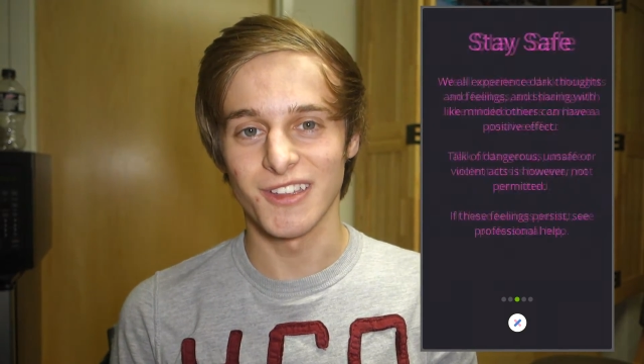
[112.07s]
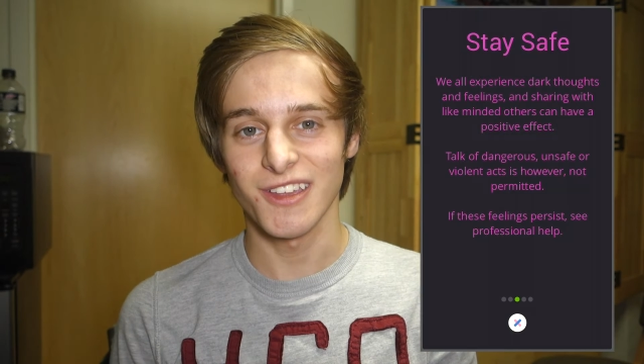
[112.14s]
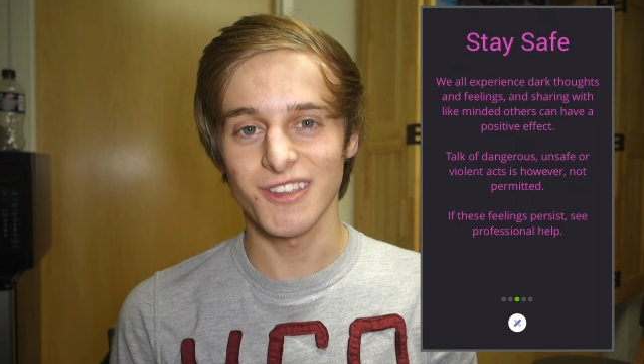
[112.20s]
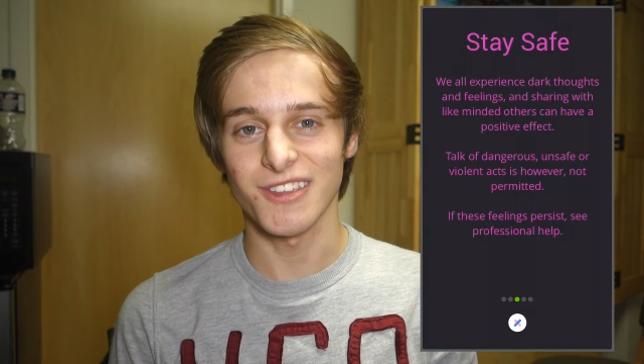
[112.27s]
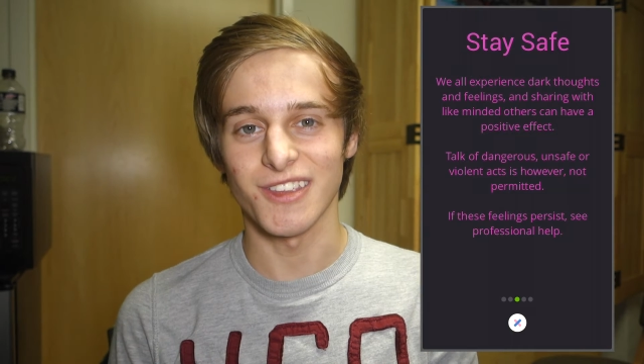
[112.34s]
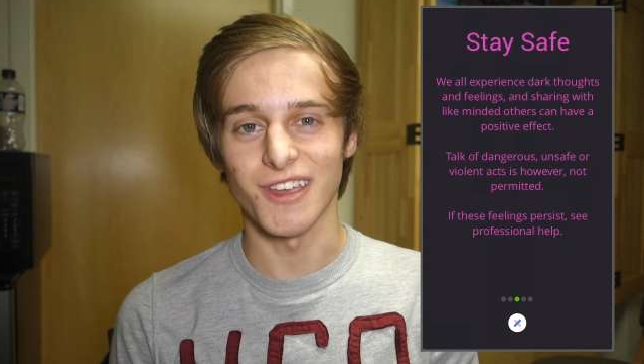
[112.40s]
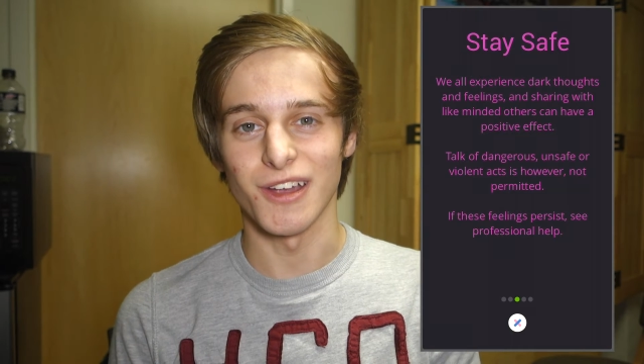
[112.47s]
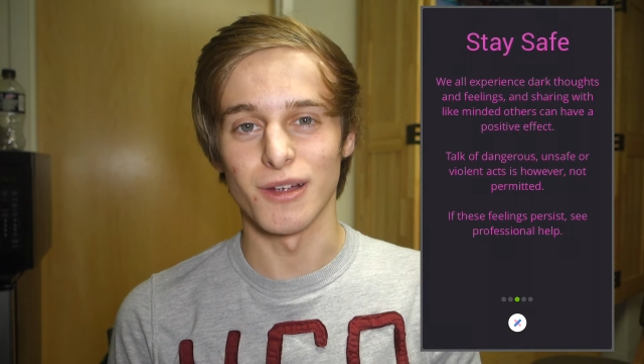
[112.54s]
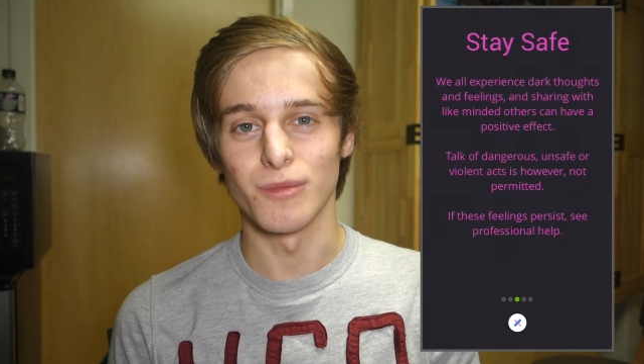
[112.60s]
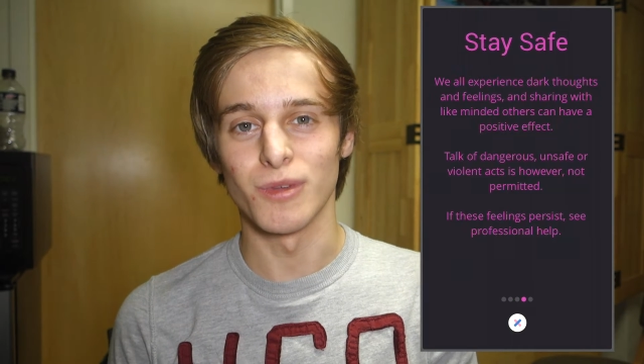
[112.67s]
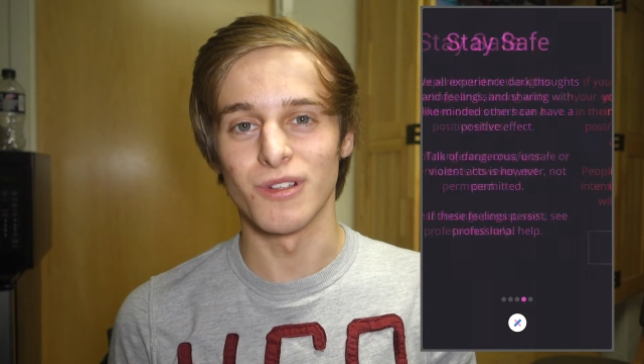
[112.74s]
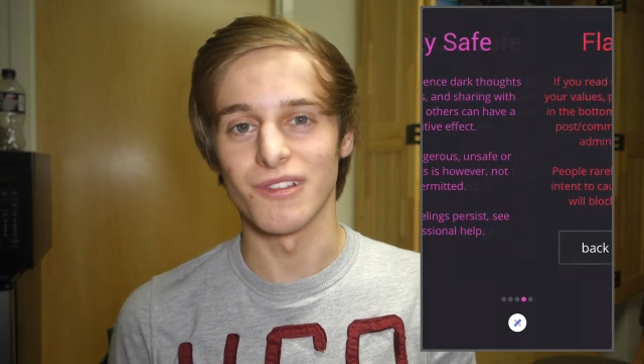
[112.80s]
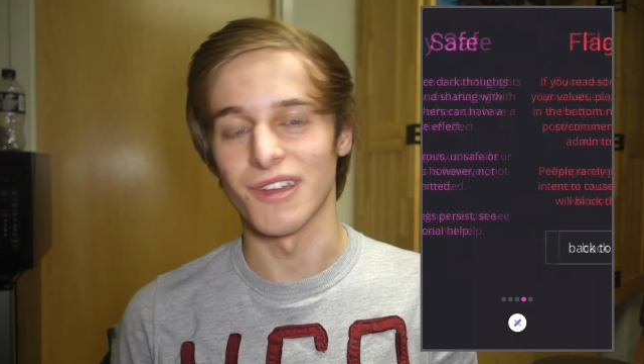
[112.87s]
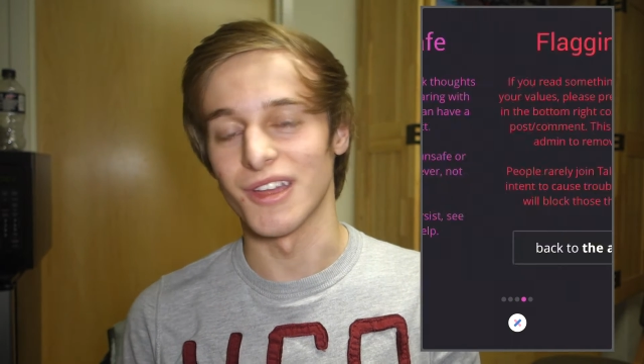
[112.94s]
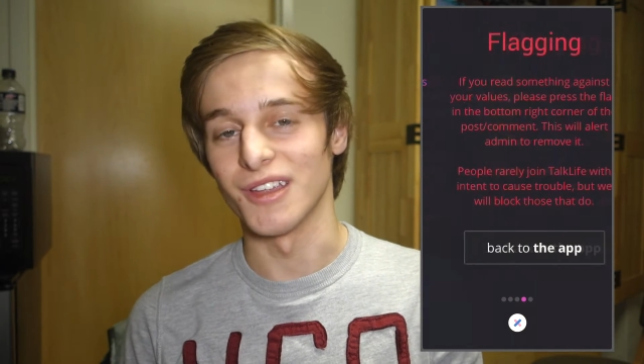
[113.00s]
That's
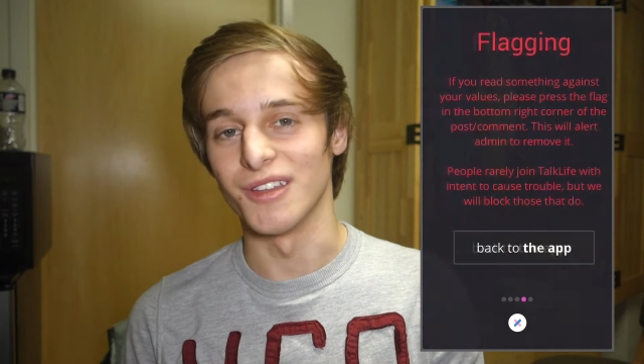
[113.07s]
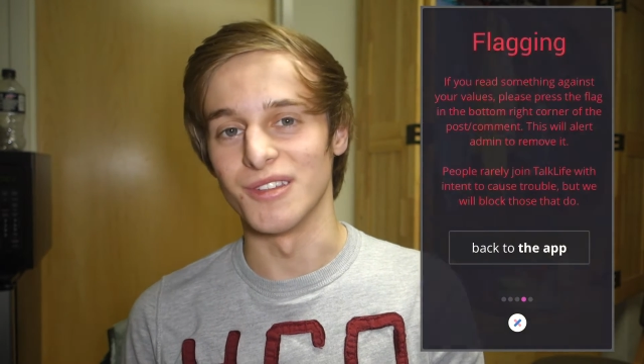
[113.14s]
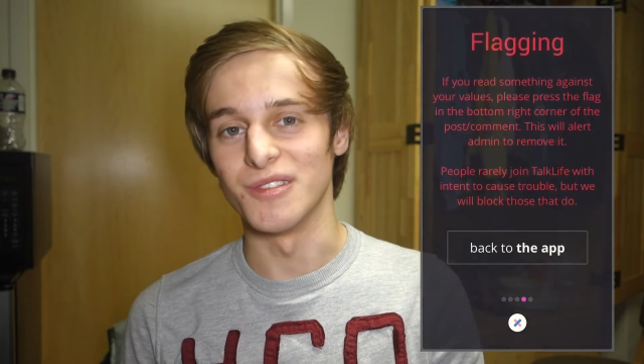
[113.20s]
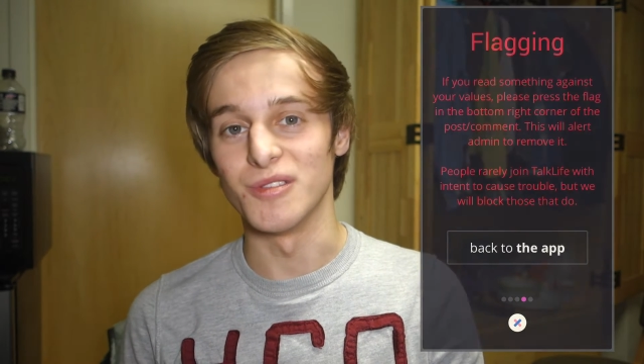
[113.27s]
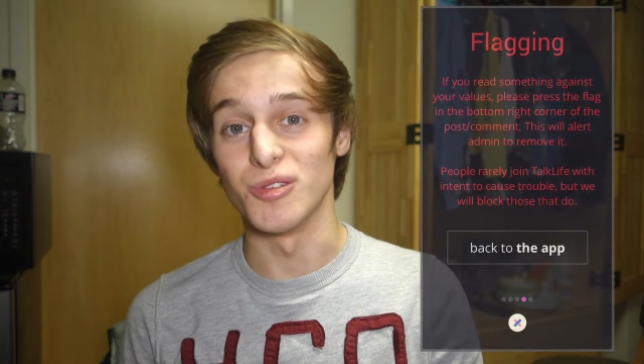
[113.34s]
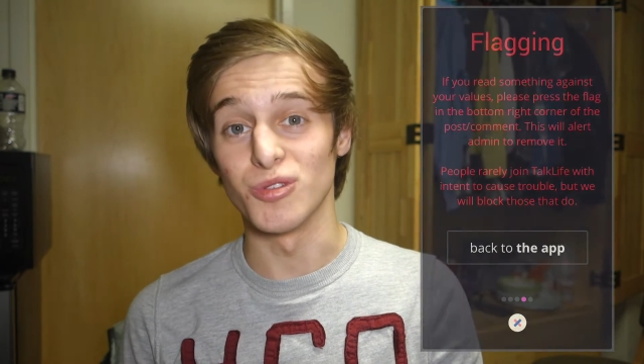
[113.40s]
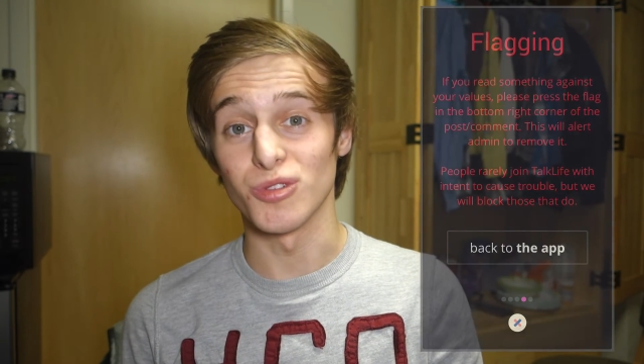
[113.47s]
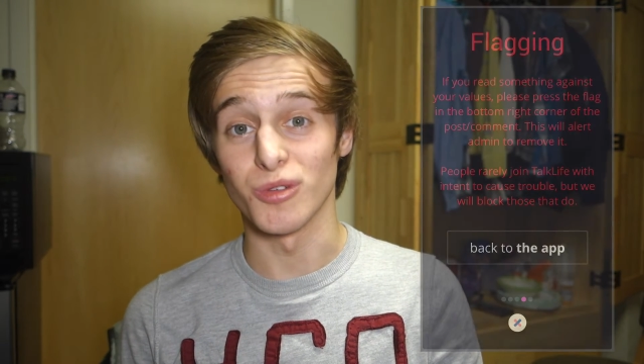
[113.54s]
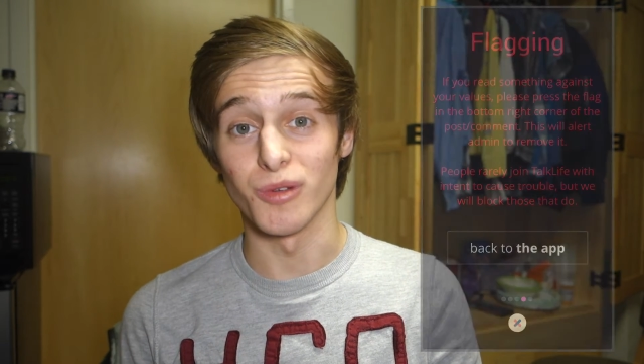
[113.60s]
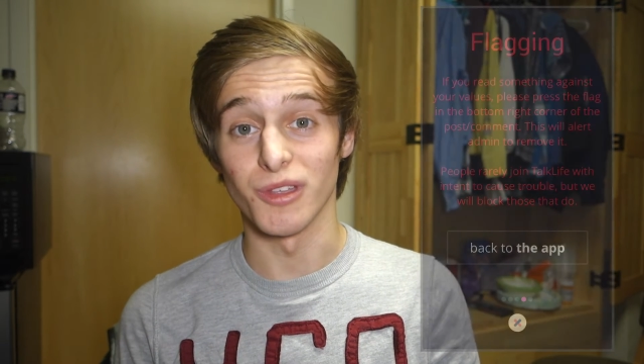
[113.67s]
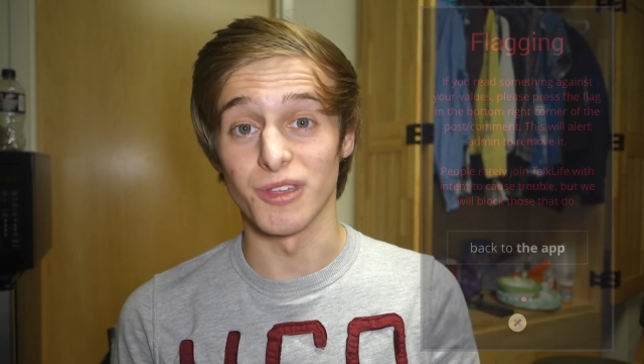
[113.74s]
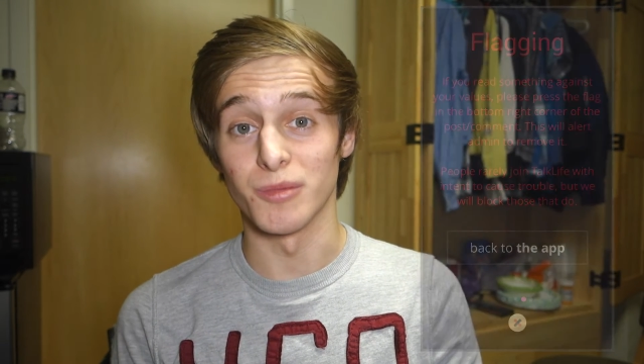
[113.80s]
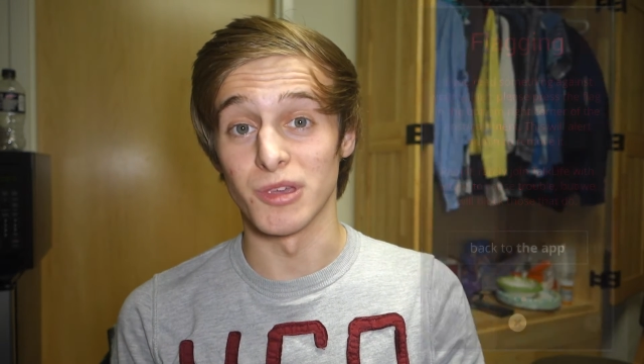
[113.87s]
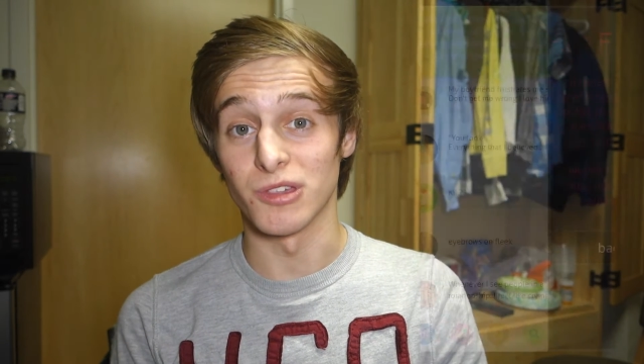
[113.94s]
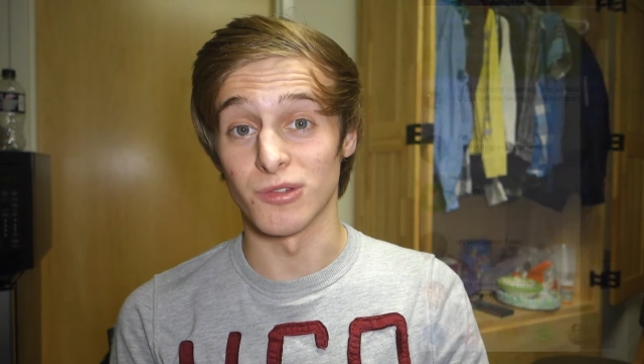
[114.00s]
terrible, and you should
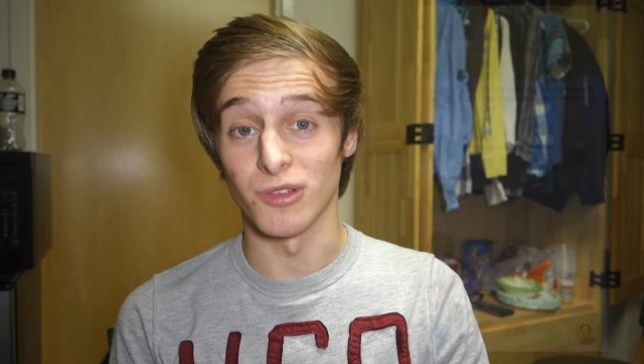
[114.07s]
really be